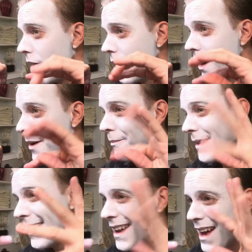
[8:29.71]

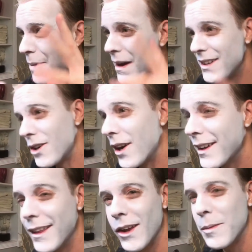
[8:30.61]
I might
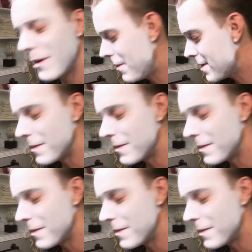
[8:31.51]
darken a little bit with